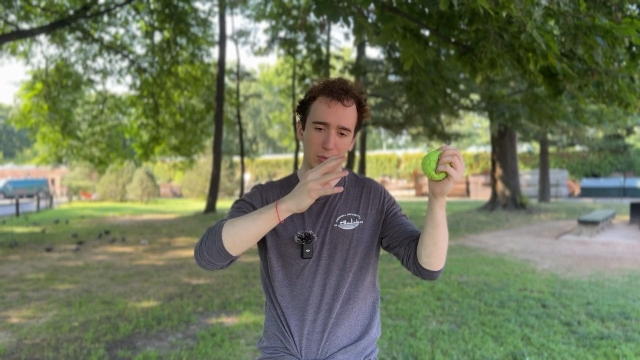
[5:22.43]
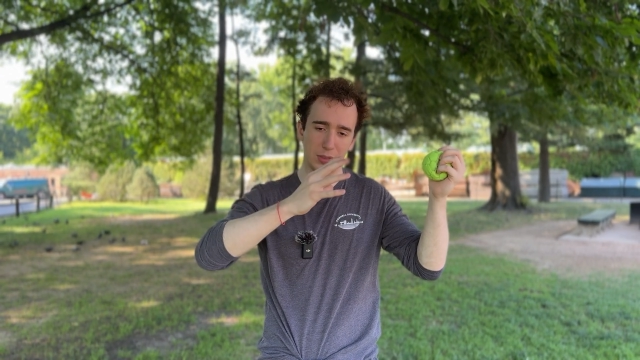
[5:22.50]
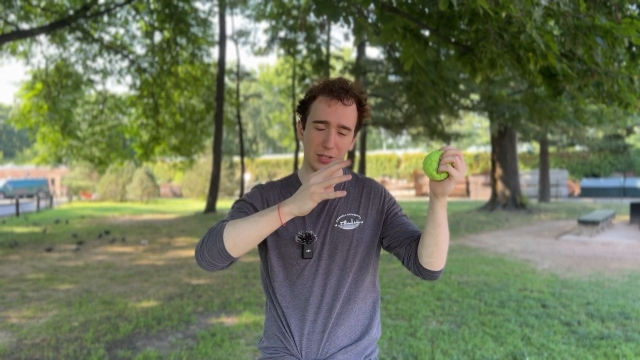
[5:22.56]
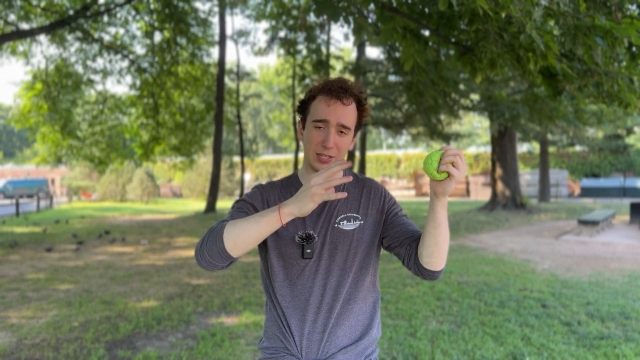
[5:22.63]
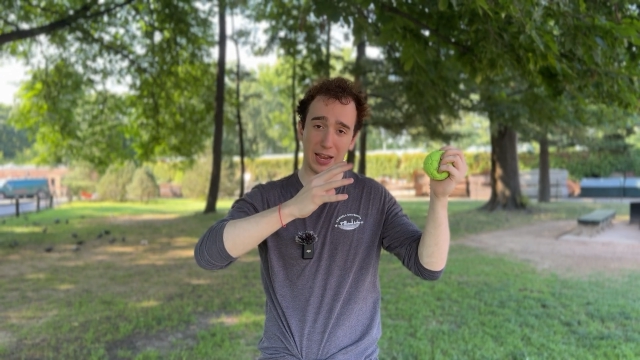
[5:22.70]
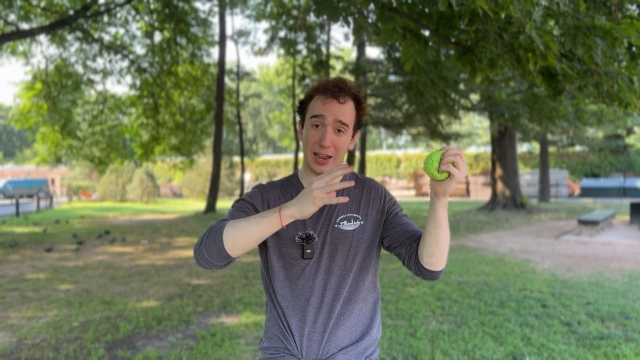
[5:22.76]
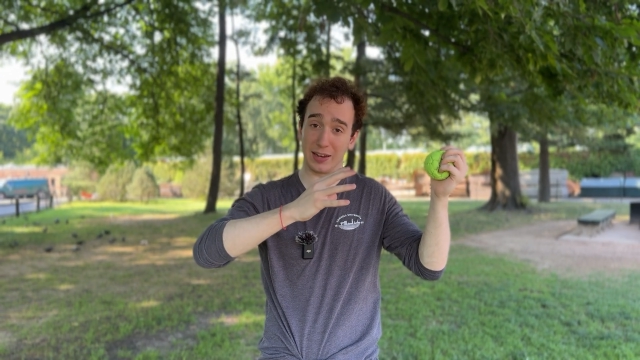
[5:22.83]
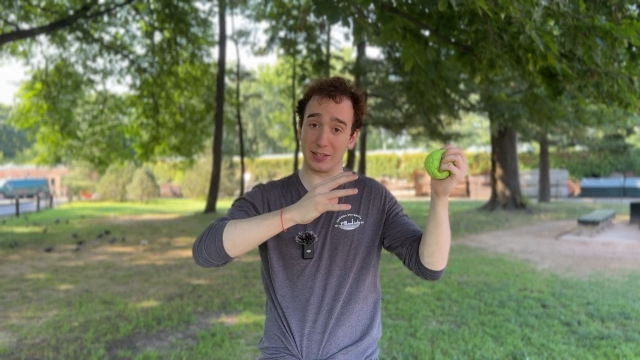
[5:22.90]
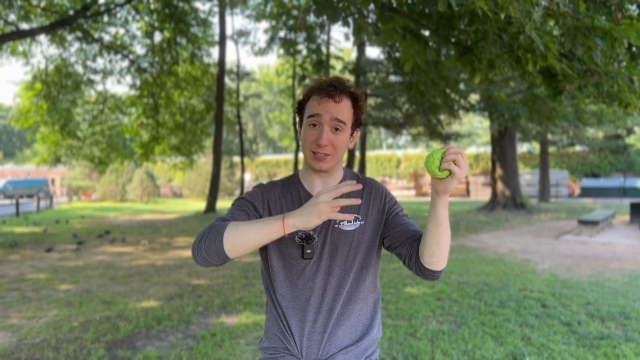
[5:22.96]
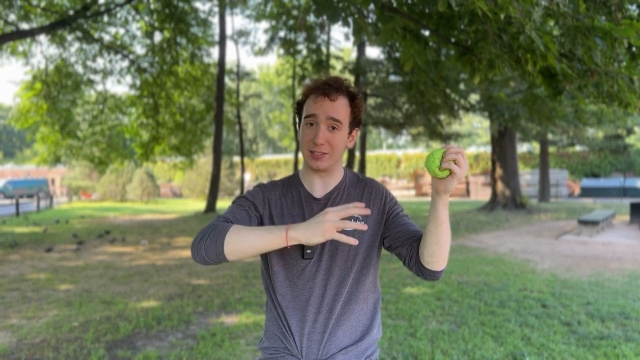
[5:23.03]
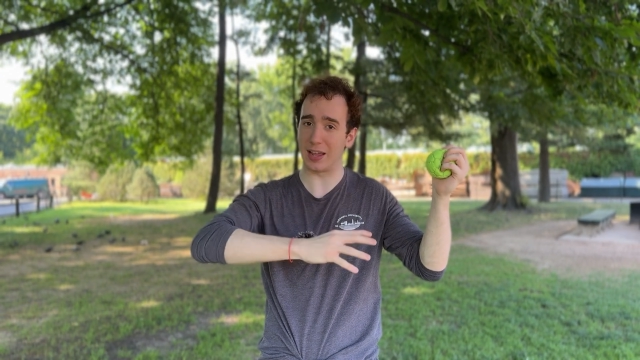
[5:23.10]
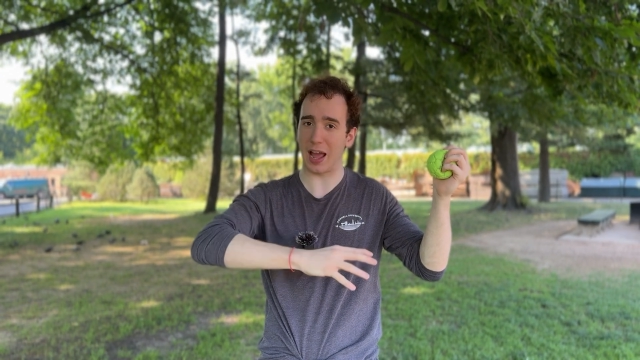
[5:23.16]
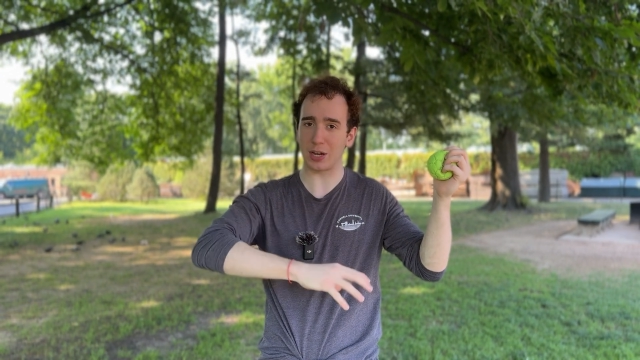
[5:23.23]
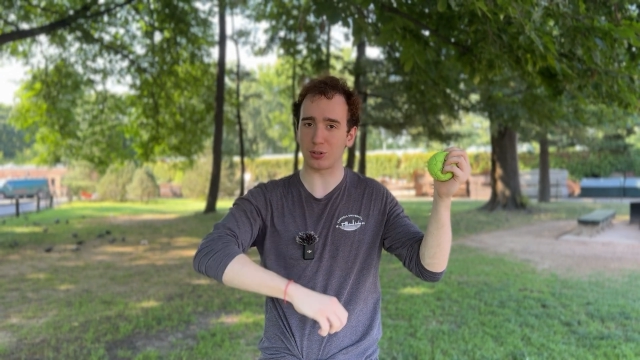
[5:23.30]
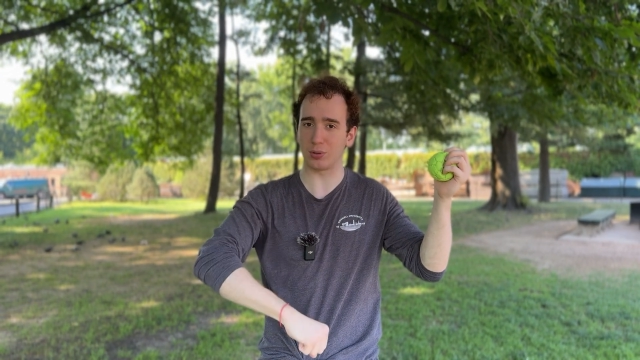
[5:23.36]
this hand is
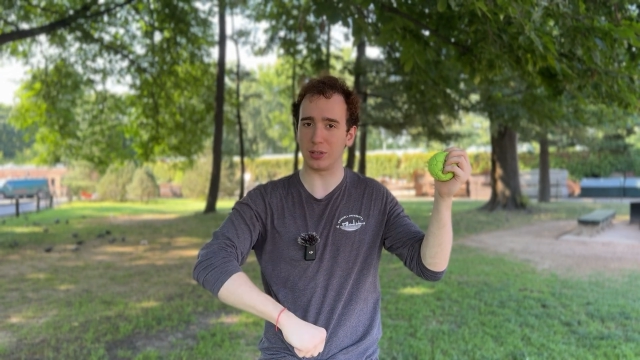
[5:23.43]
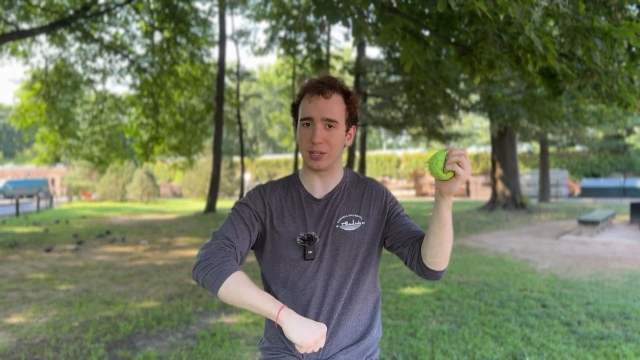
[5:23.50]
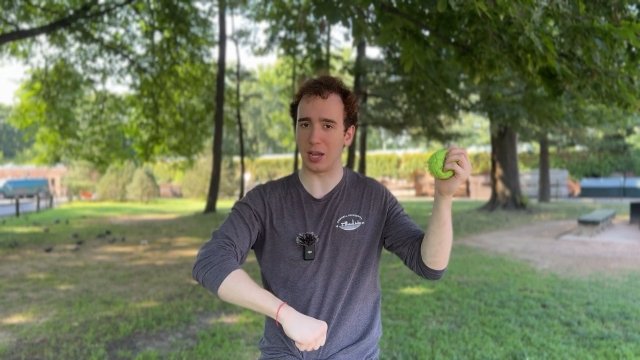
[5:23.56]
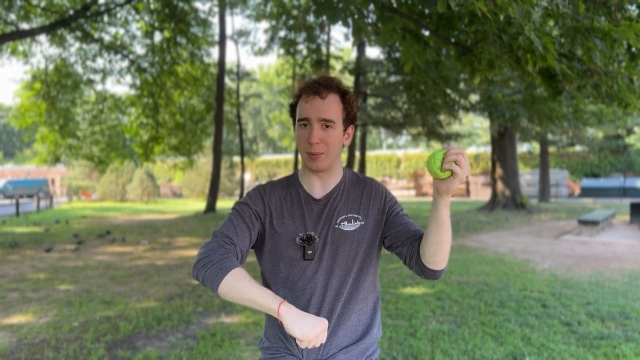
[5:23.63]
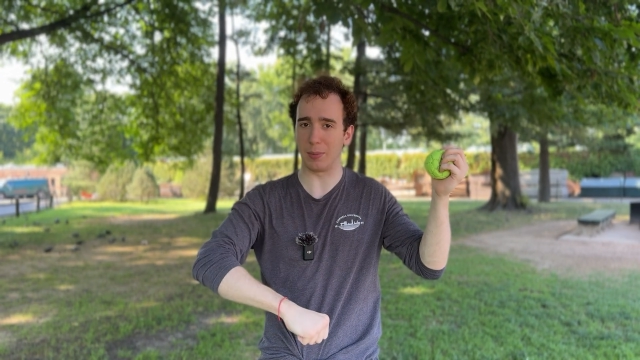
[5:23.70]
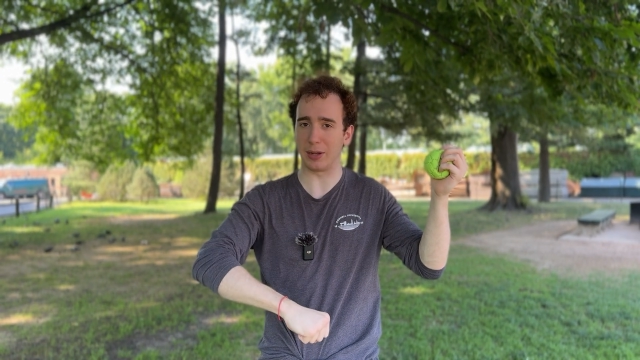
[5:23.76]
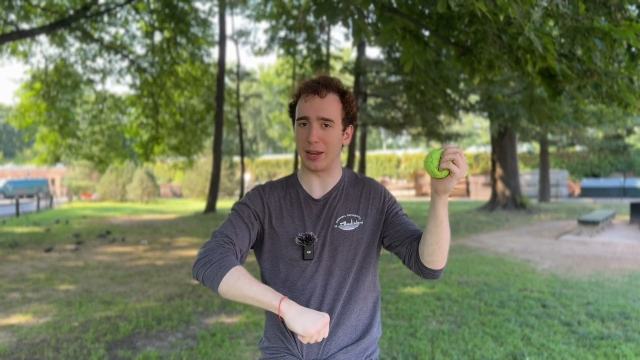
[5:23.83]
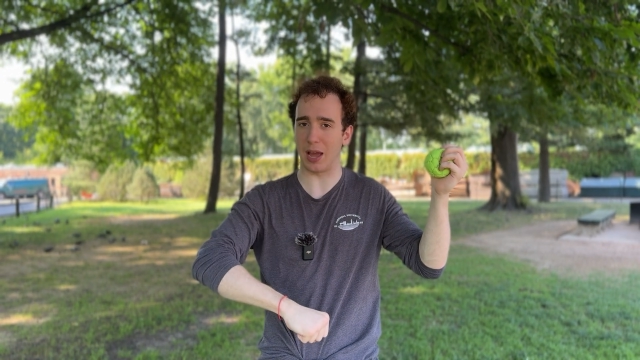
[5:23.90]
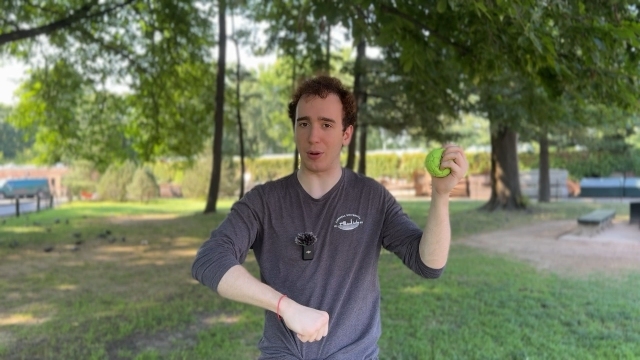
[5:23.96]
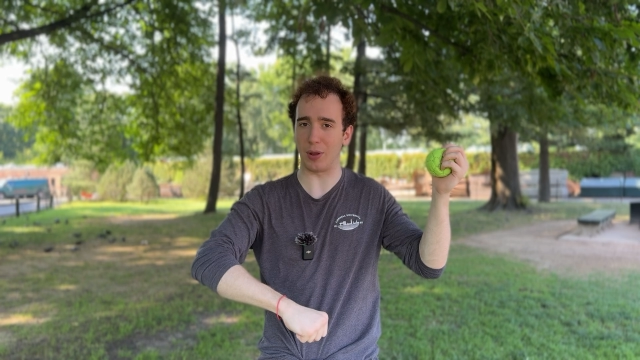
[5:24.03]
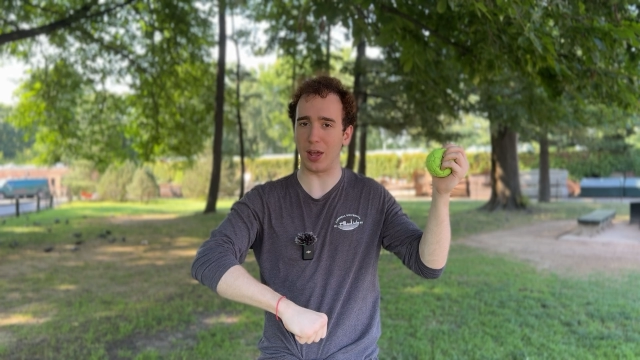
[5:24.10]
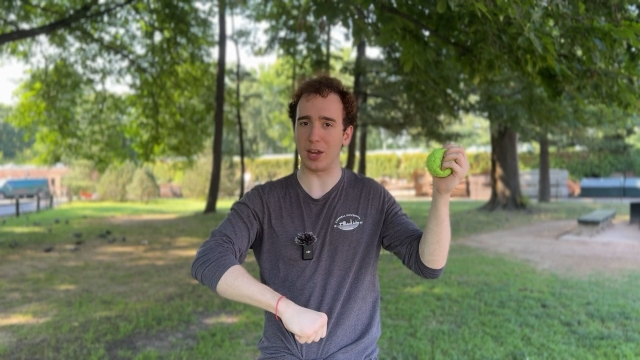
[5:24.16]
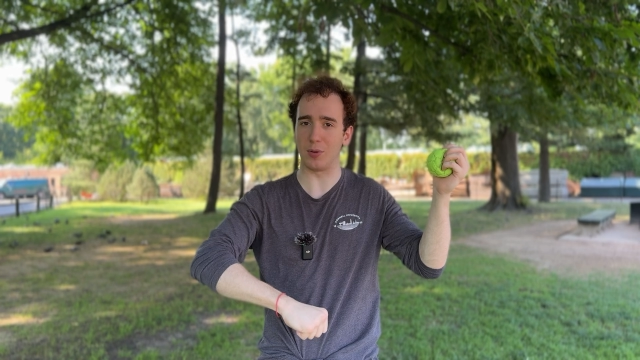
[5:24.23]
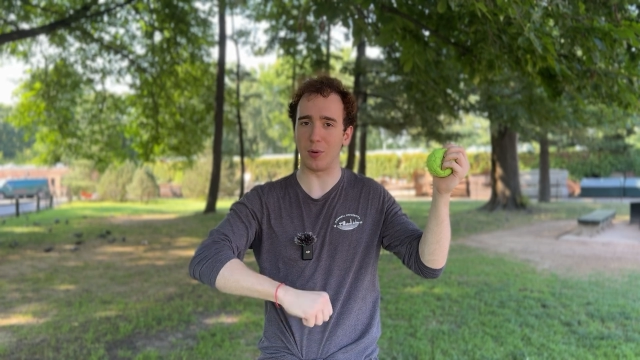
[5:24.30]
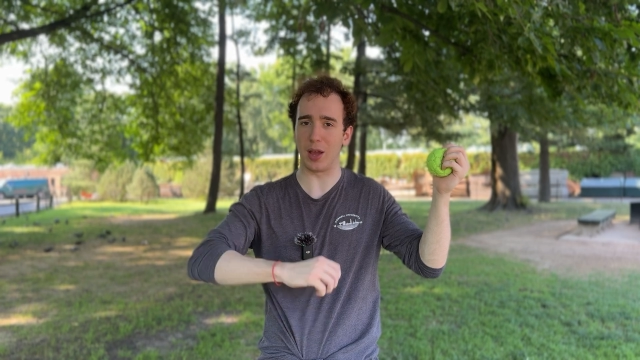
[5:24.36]
naturally coming down
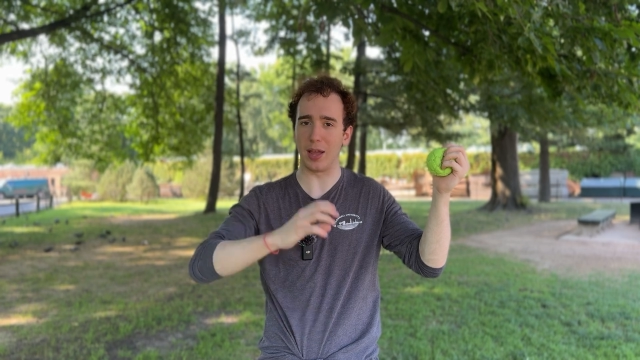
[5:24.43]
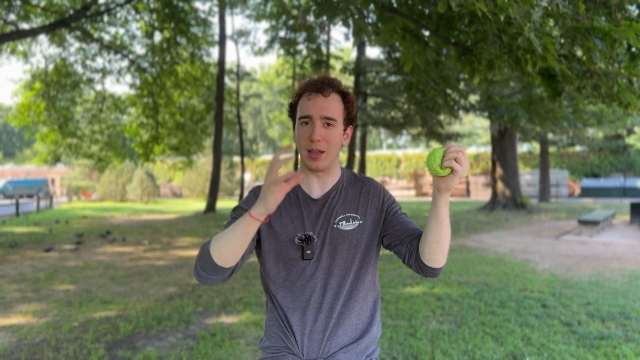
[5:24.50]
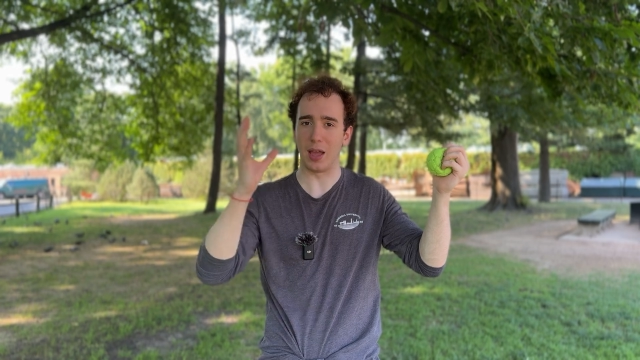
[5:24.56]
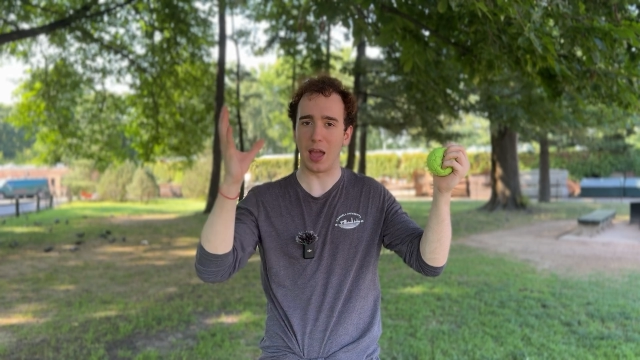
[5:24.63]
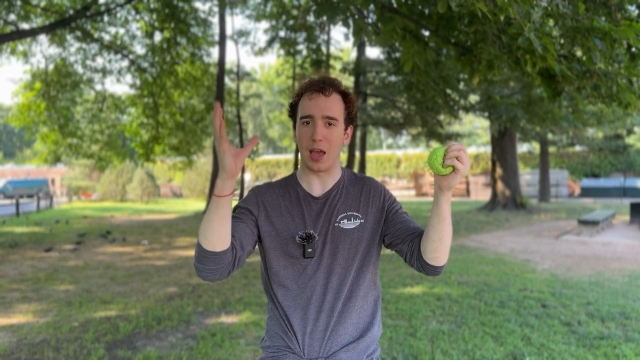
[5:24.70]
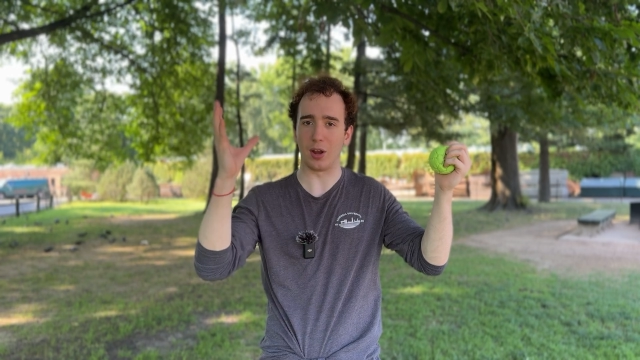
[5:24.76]
anyway,